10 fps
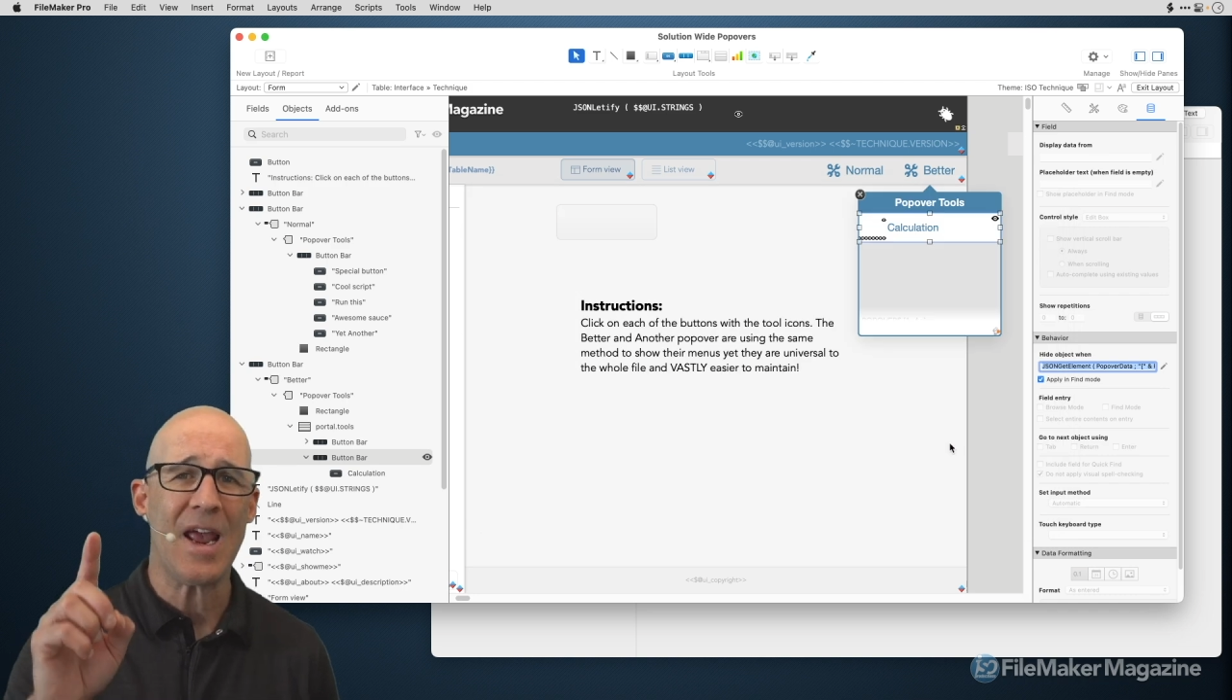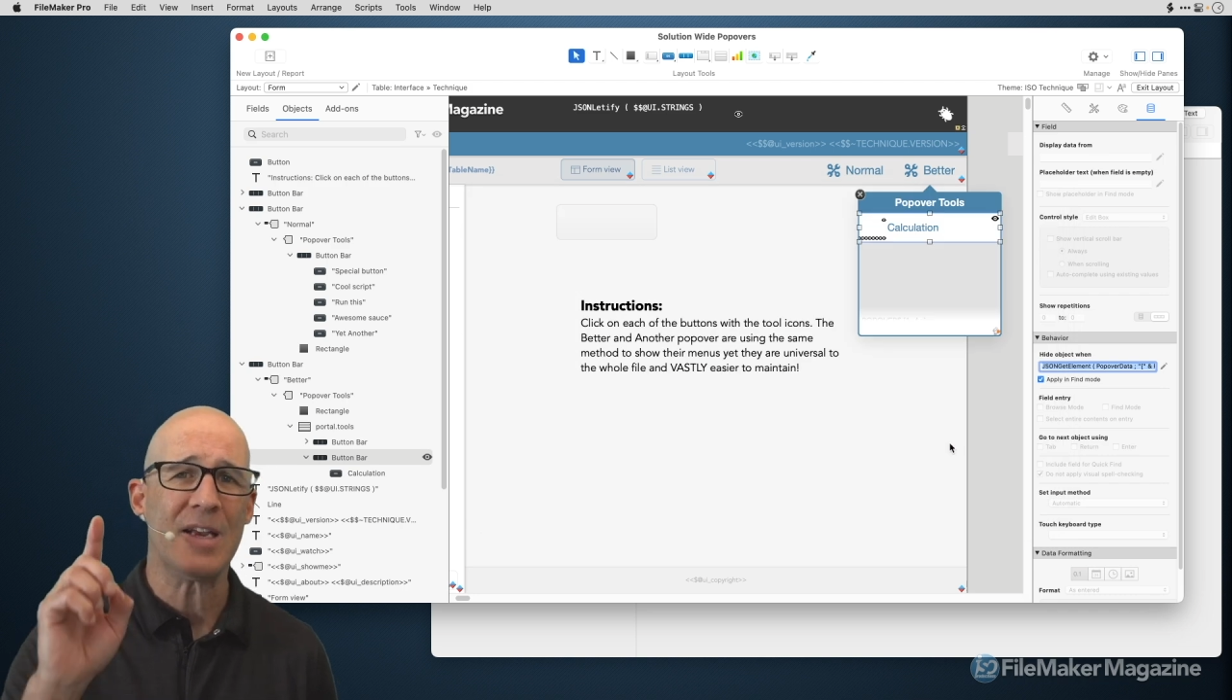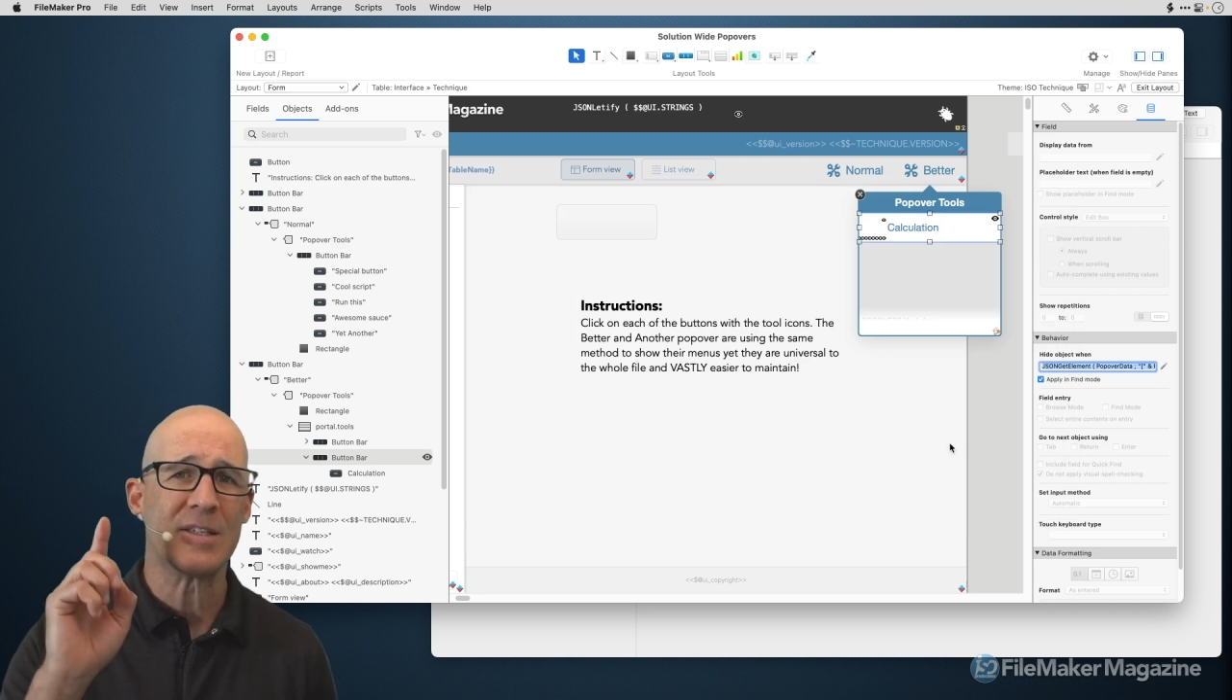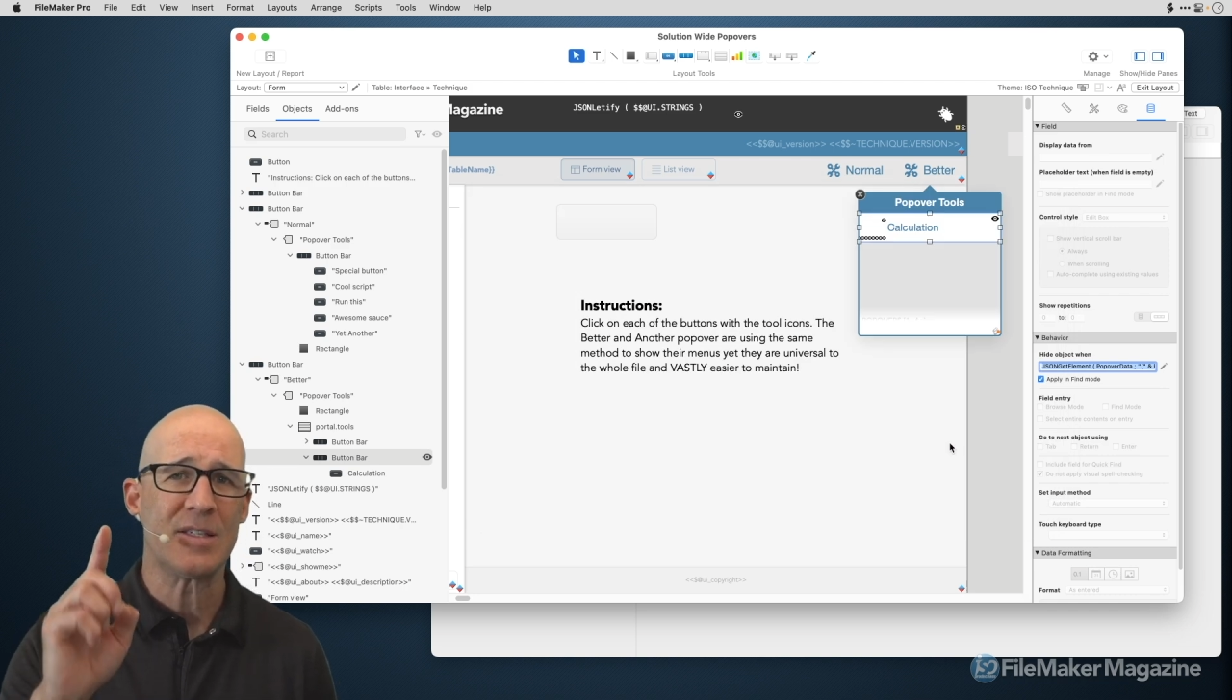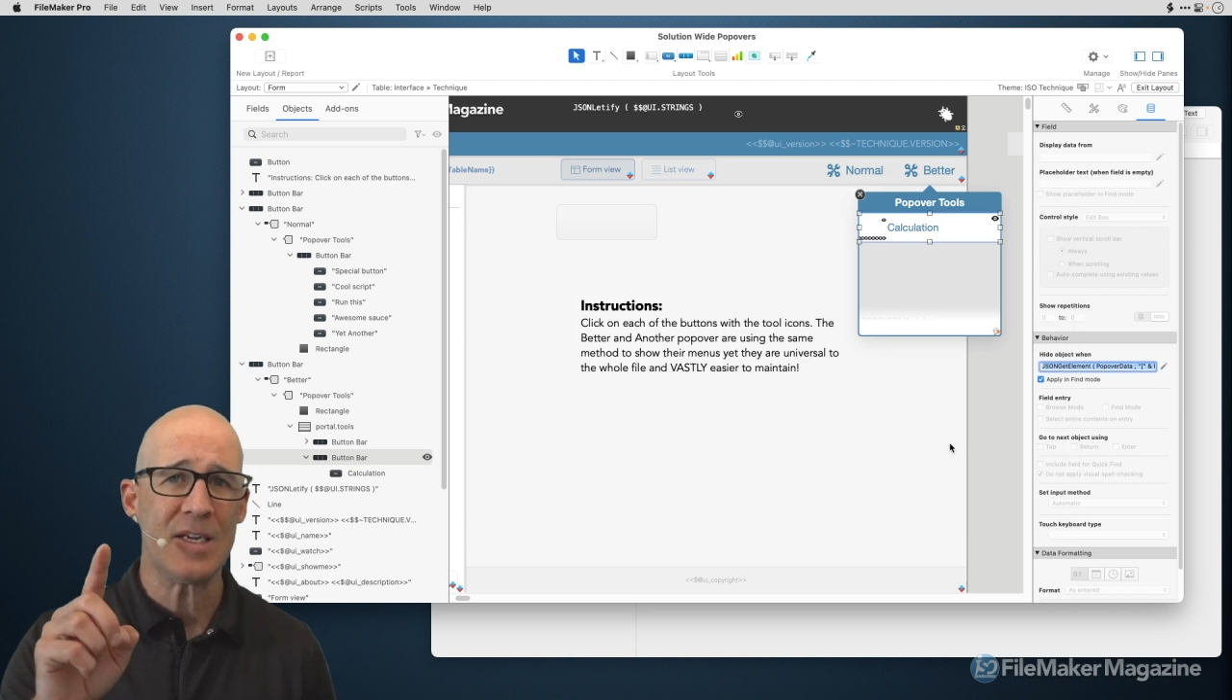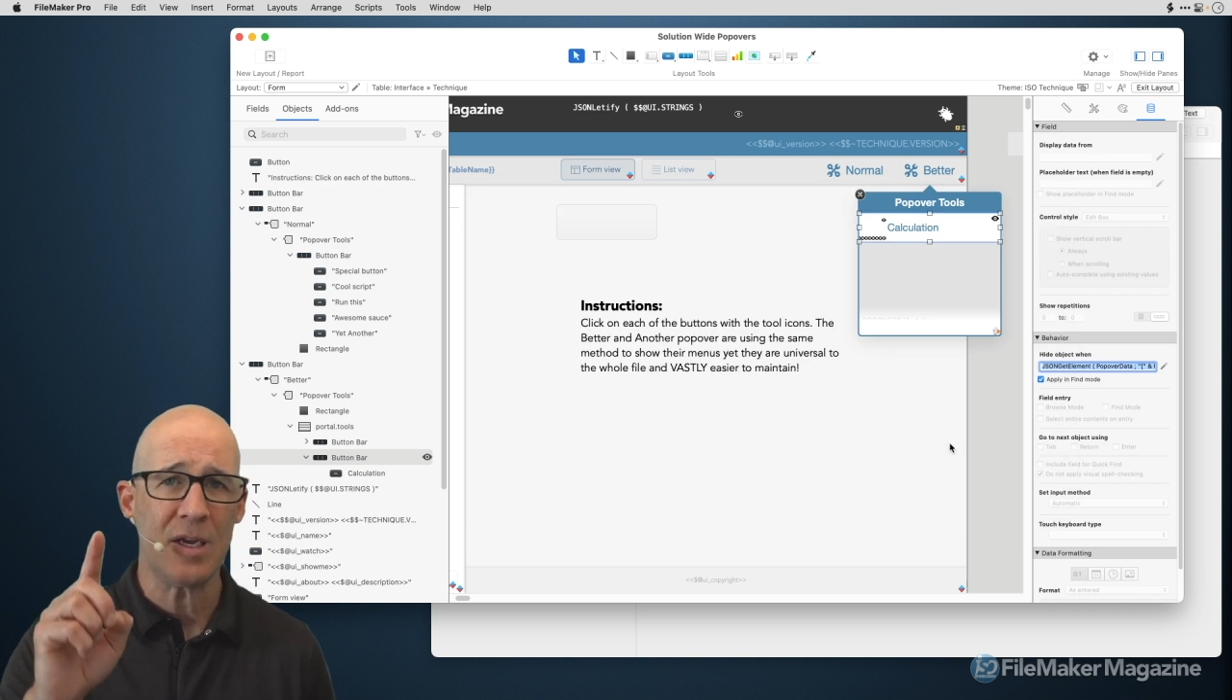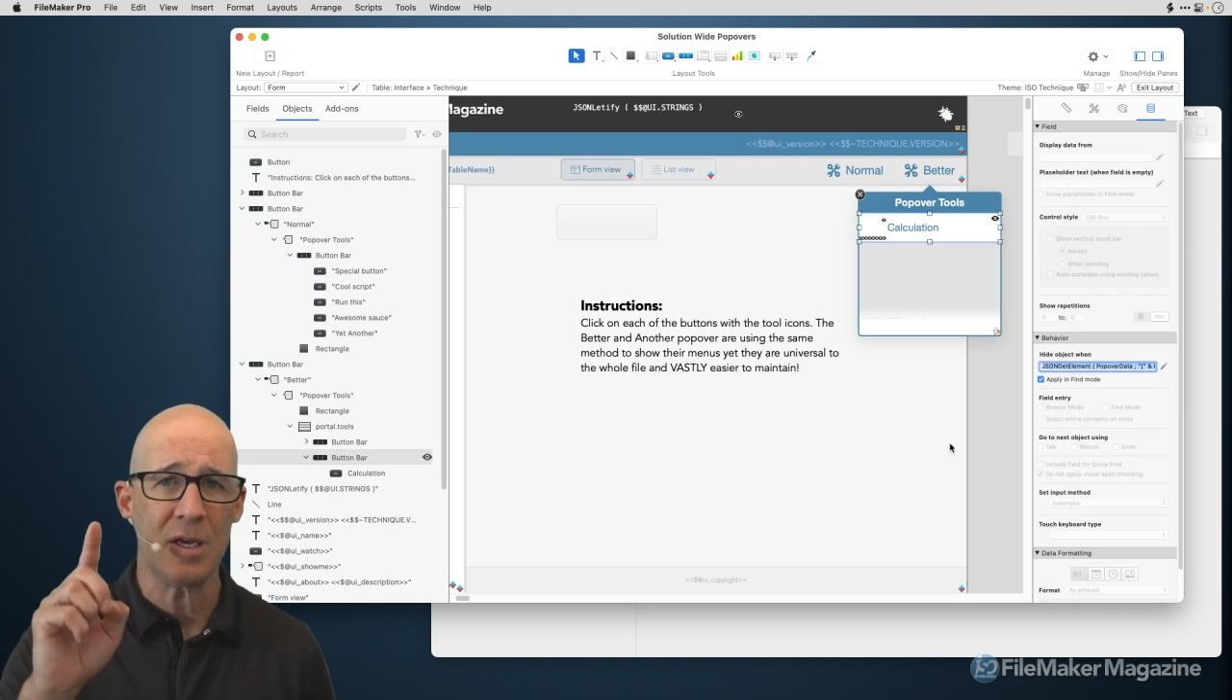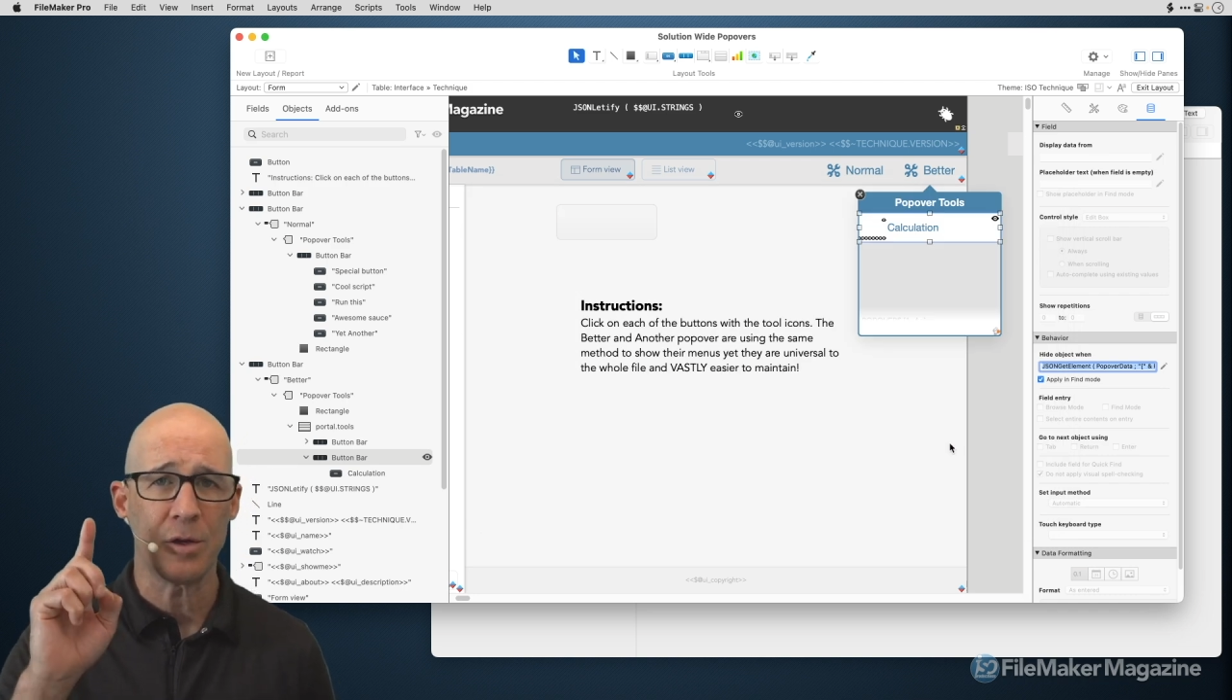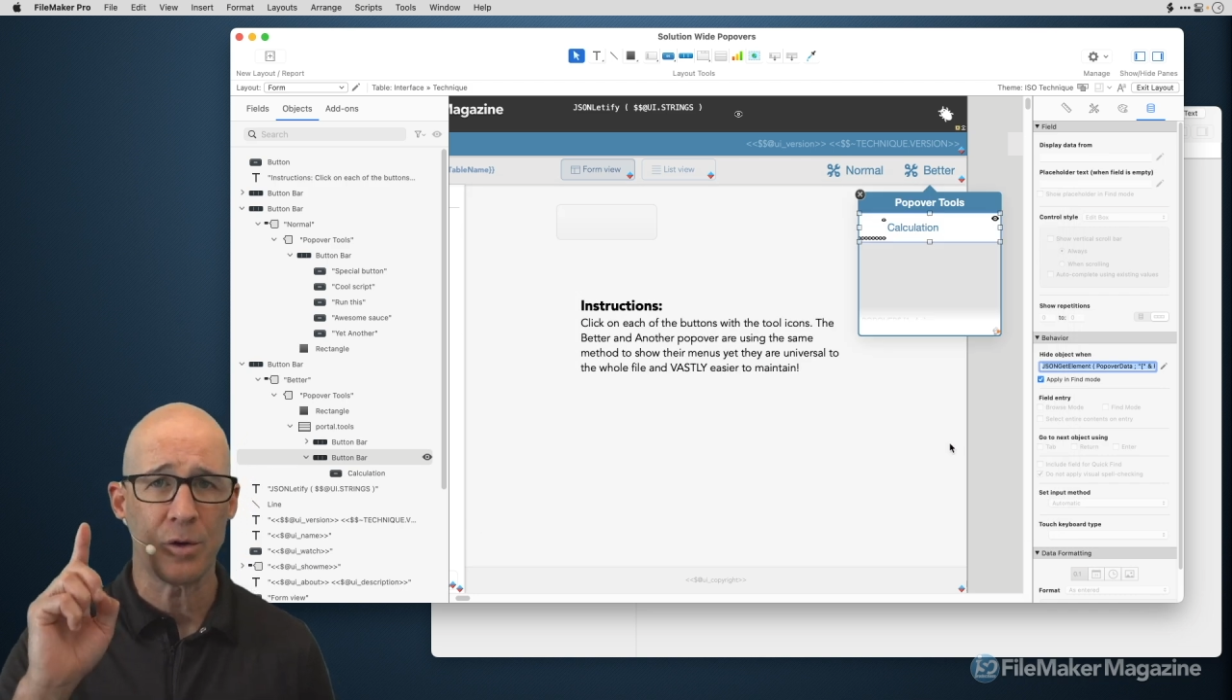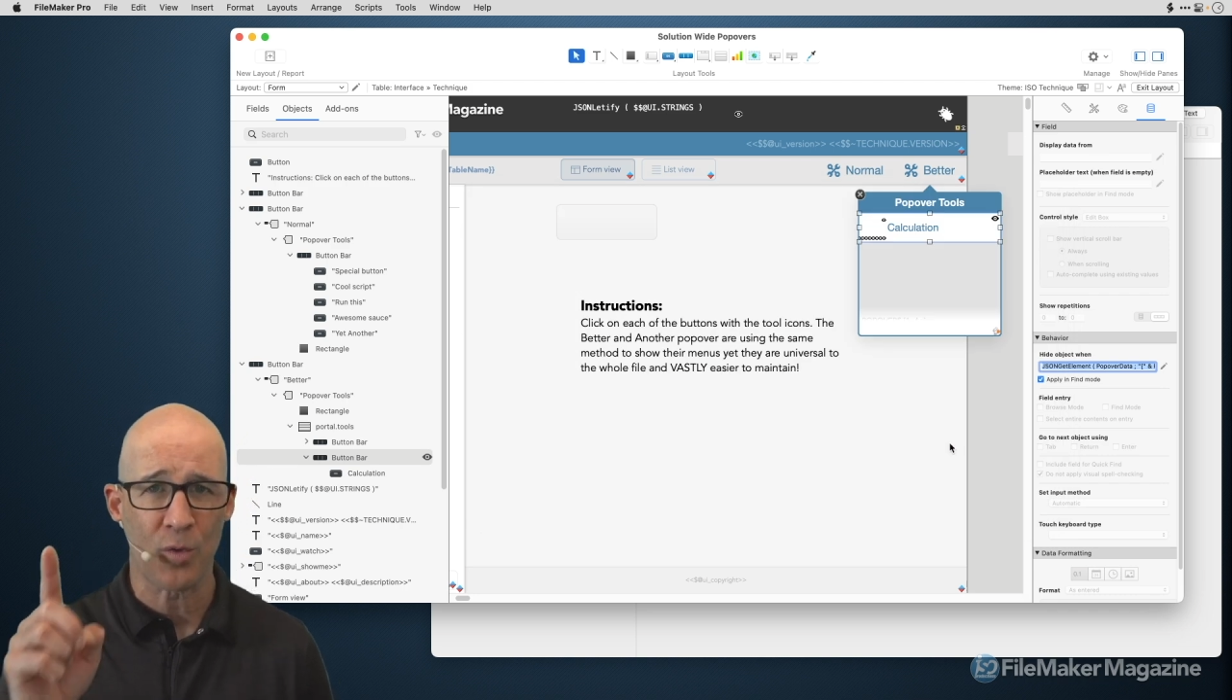a singular